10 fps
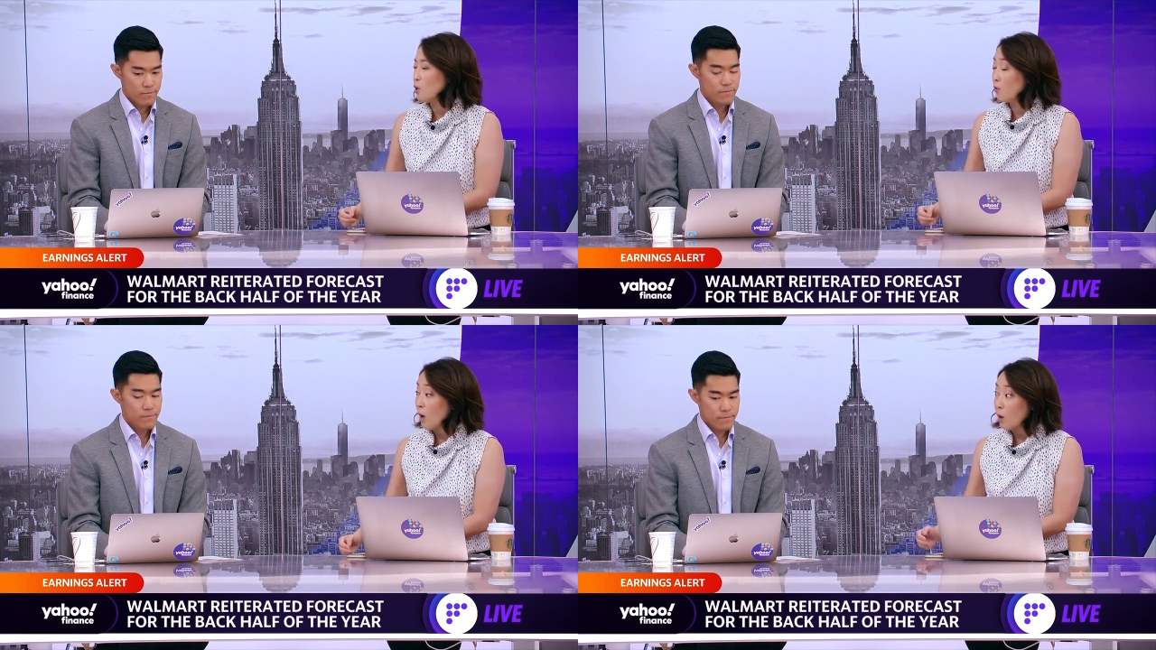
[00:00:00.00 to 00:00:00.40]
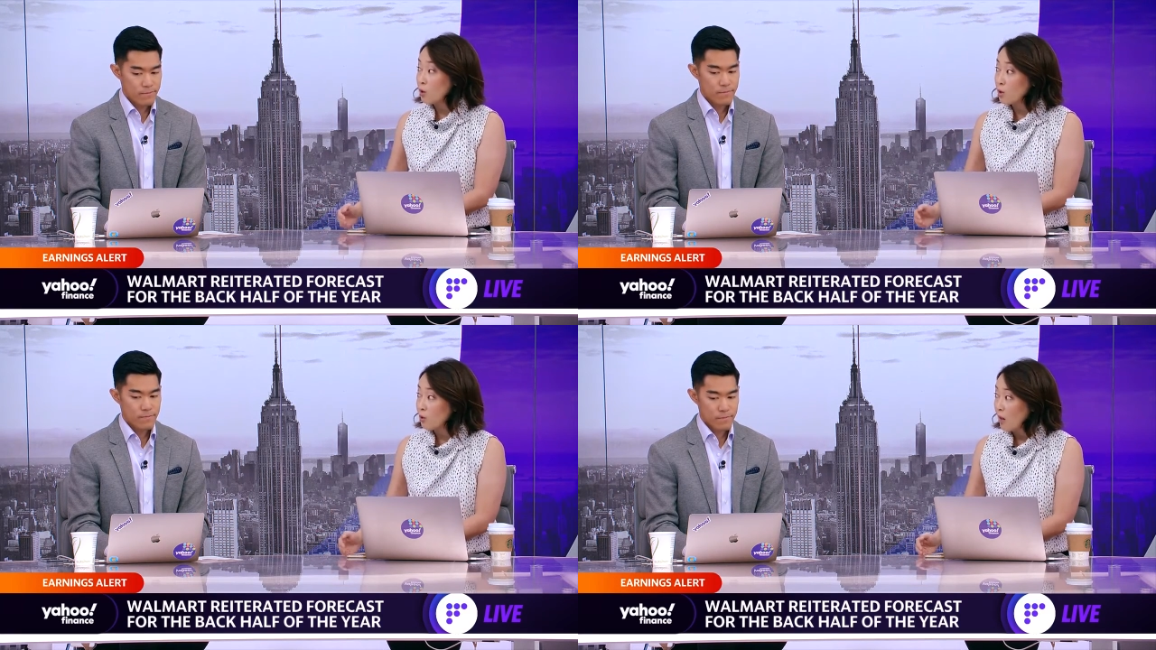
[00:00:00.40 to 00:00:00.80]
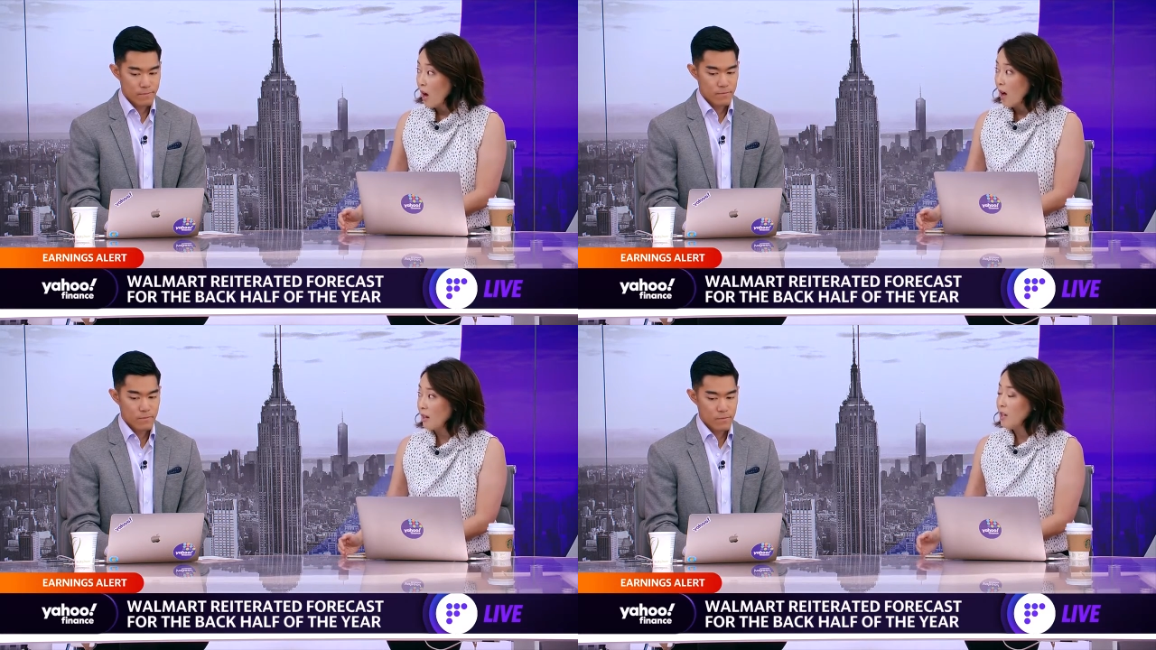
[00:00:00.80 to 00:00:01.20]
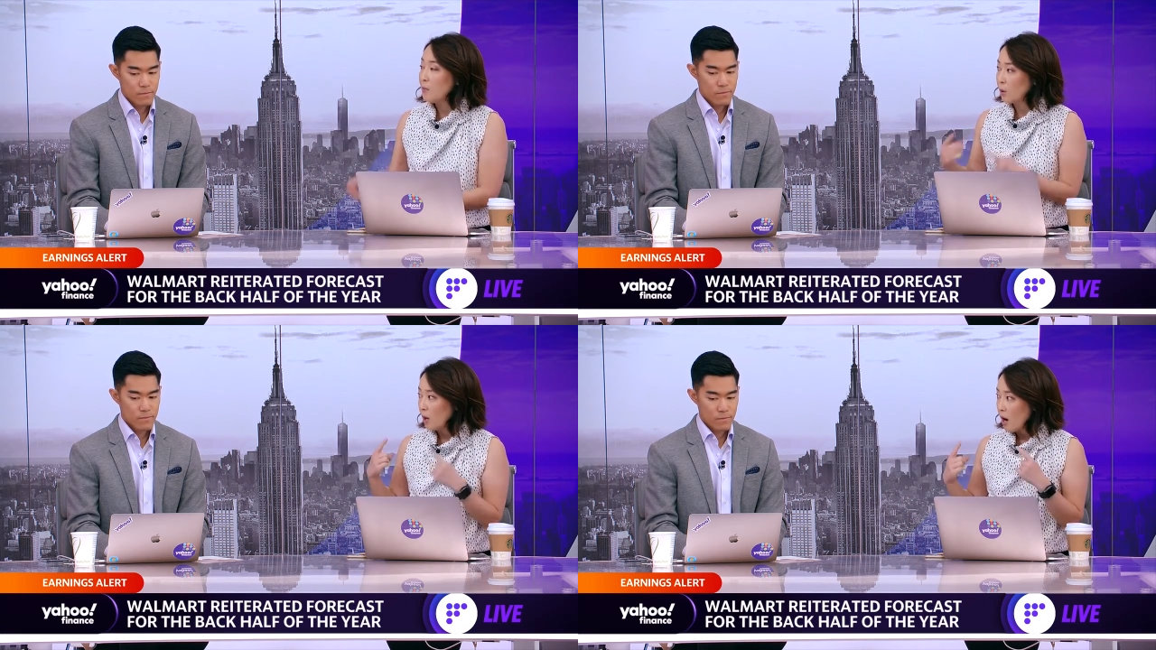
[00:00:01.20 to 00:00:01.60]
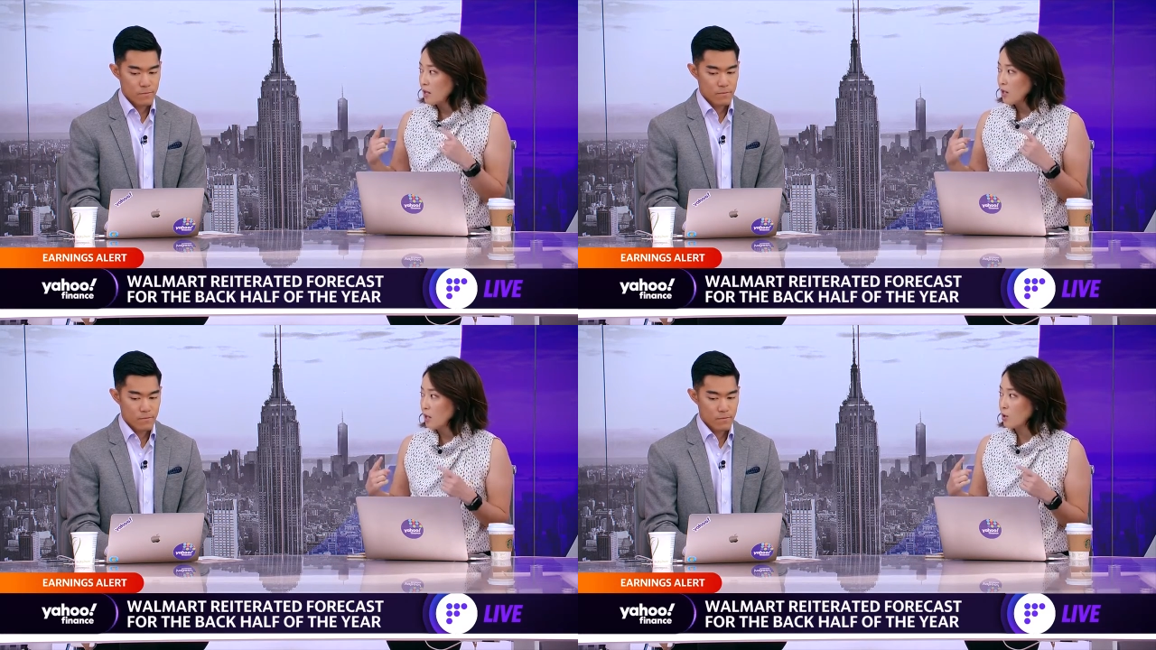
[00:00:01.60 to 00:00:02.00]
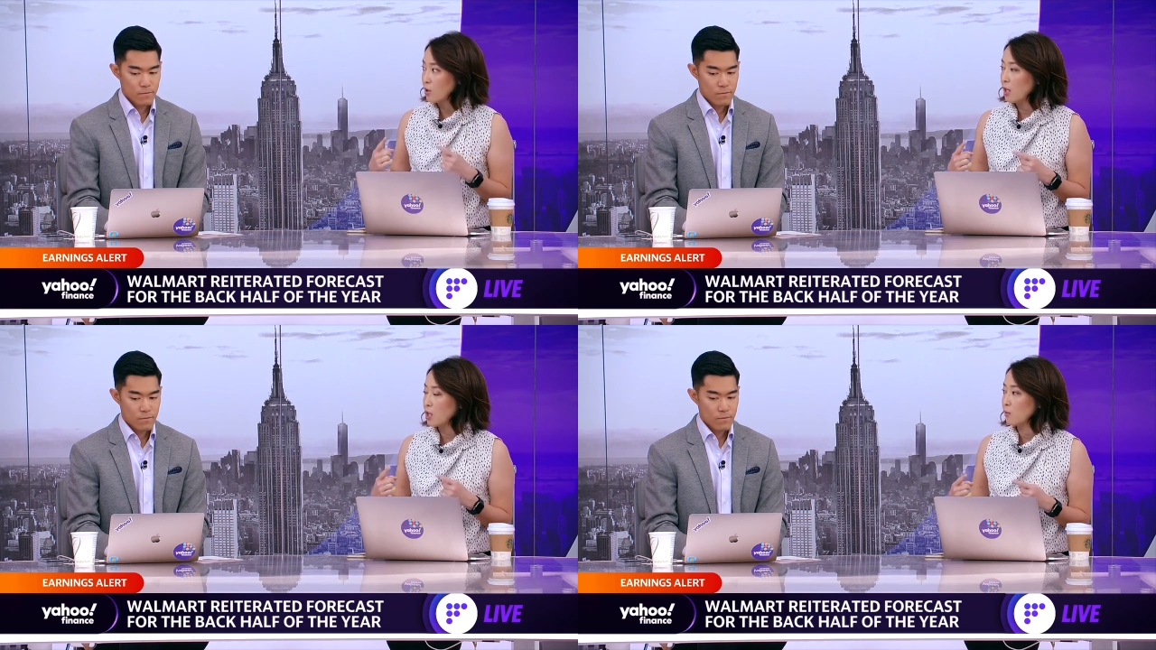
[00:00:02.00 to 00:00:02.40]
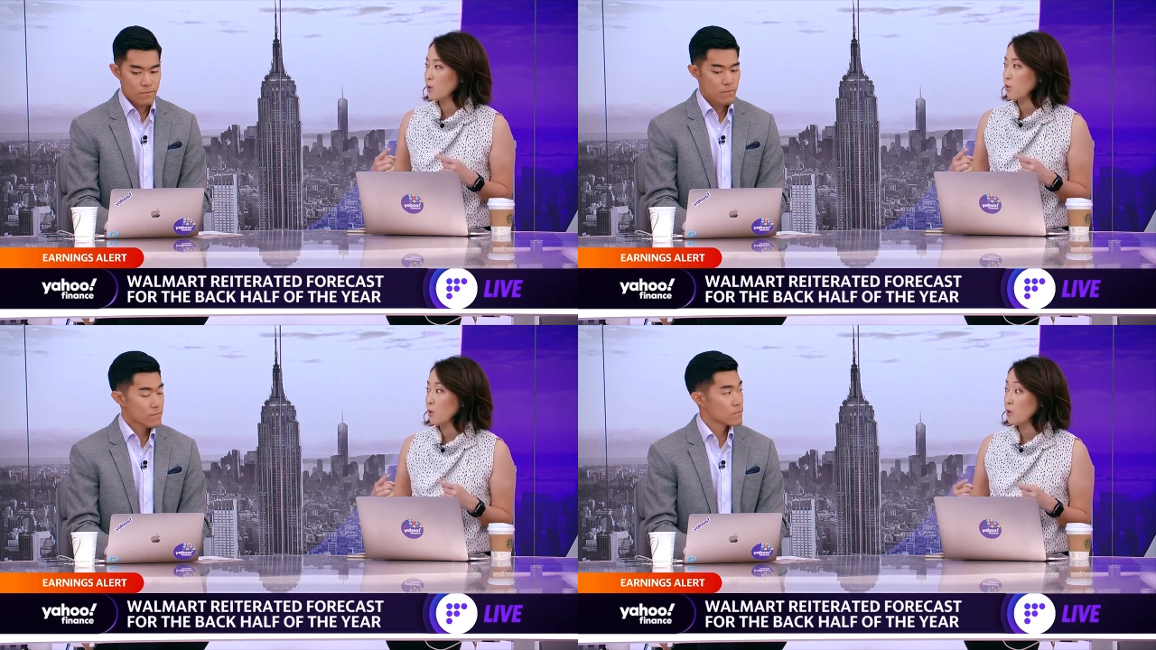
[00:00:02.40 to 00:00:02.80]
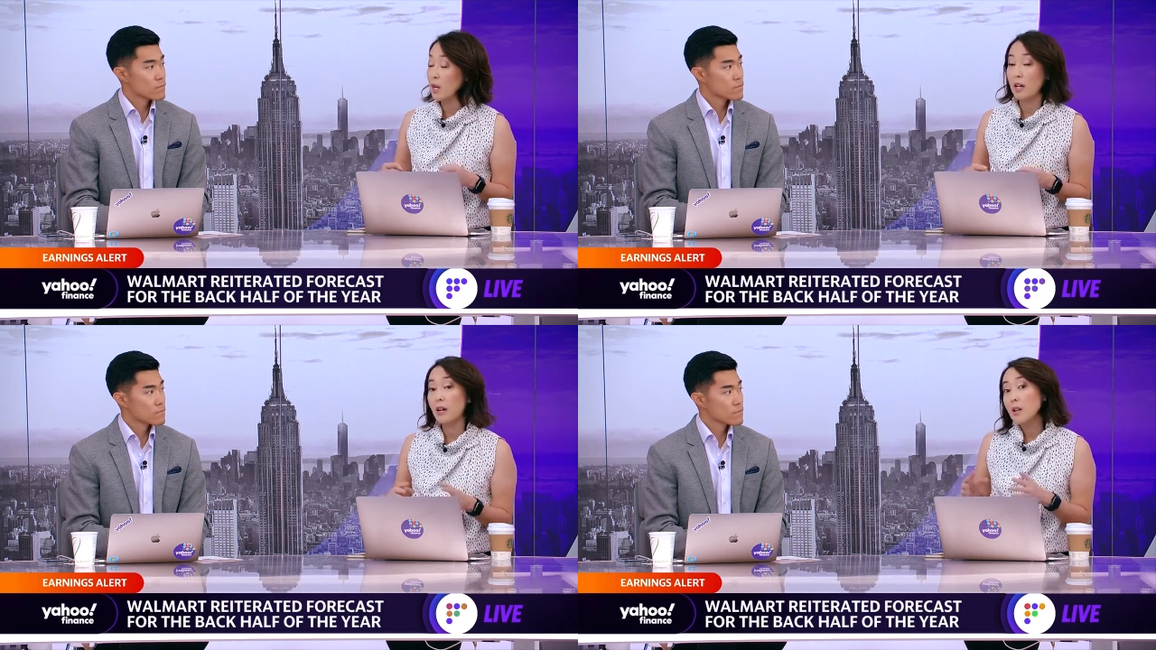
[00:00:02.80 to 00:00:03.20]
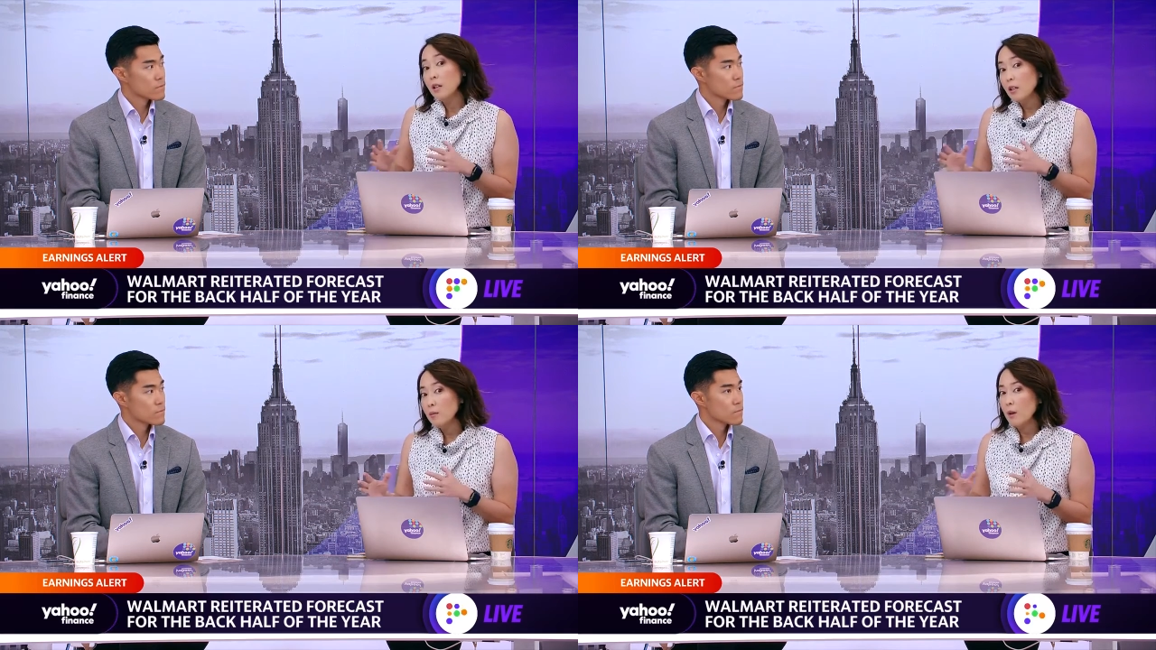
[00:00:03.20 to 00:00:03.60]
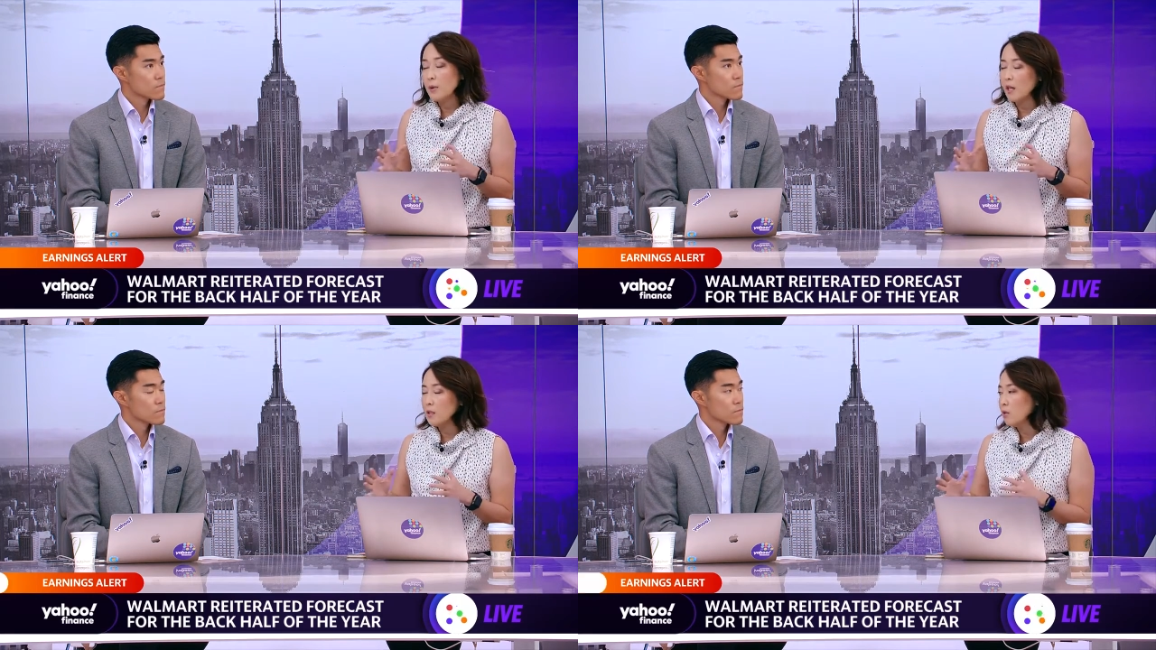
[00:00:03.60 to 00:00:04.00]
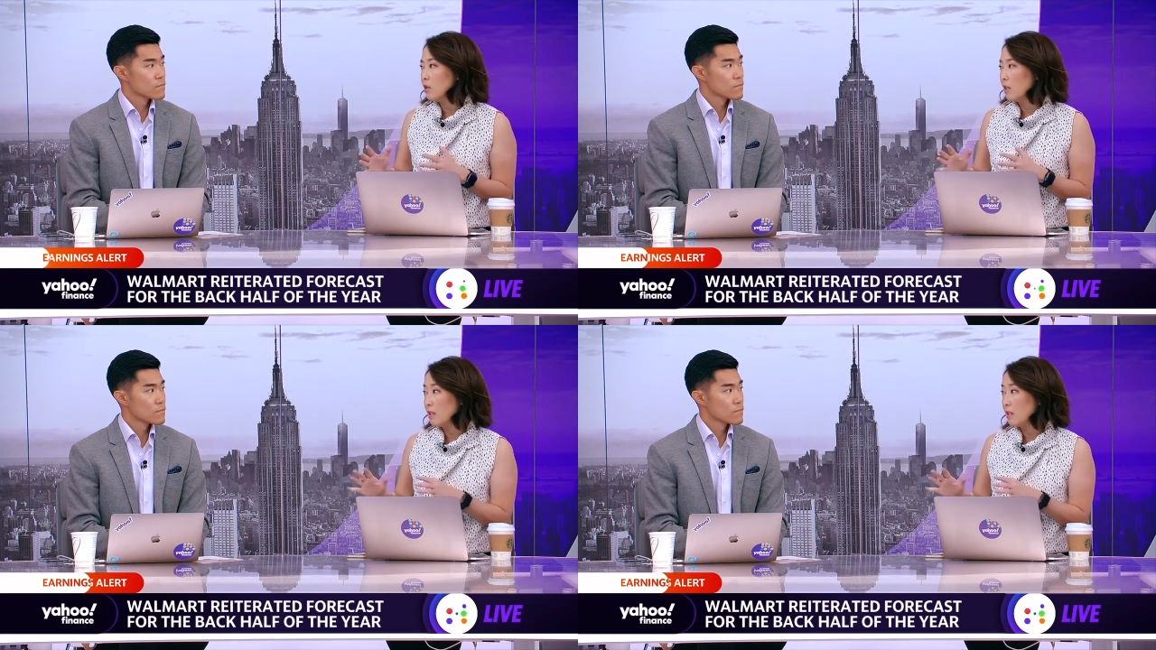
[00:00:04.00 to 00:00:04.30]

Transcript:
Speaker 1: but you've also got more cost-conscious customers who are saying, you know, maybe I don't